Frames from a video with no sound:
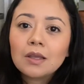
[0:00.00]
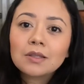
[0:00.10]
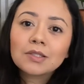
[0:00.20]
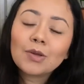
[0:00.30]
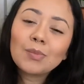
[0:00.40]

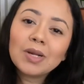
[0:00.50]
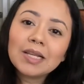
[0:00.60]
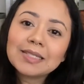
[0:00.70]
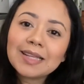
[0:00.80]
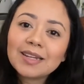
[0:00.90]
So I'm really
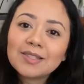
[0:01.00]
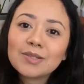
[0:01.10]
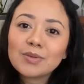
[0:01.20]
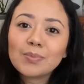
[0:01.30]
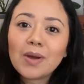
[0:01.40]
excited
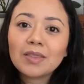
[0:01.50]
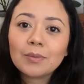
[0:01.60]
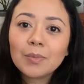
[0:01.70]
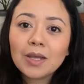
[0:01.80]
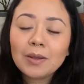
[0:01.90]
to pot
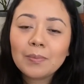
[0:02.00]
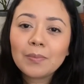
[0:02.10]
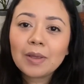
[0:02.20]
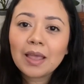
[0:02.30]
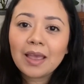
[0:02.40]
them up
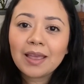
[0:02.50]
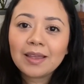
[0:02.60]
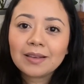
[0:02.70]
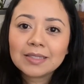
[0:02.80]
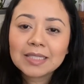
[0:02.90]

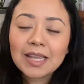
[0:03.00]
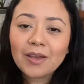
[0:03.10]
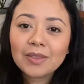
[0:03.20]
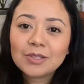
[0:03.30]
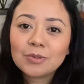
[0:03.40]
and see how
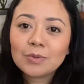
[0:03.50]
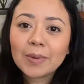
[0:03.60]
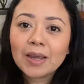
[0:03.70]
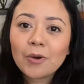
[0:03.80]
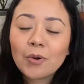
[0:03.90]
they do in
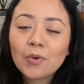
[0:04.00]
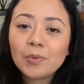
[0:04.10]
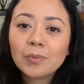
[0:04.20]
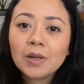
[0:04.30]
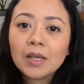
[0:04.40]
my
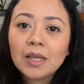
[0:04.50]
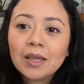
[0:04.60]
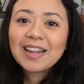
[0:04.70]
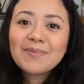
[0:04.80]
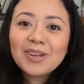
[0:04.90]
home.
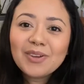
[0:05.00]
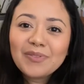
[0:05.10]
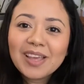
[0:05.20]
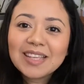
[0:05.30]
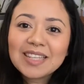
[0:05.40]
Let me know if you
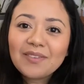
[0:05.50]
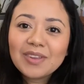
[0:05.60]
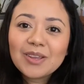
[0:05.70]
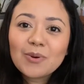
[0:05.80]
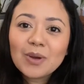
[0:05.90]
guys have
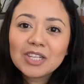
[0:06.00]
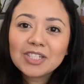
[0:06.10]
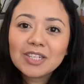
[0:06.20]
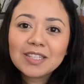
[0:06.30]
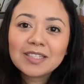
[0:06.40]
any
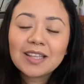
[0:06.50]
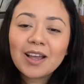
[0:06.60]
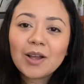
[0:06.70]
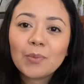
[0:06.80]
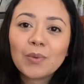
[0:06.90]
questions.
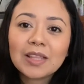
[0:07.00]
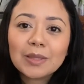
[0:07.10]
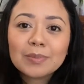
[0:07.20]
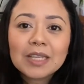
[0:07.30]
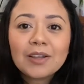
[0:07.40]
Write
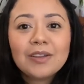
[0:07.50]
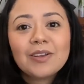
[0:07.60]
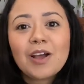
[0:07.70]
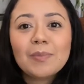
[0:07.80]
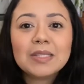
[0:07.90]
them down in the
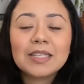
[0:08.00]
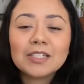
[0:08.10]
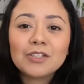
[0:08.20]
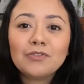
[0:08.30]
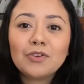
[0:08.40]
comment
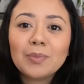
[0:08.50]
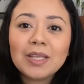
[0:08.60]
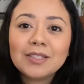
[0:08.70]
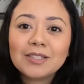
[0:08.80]
section for me.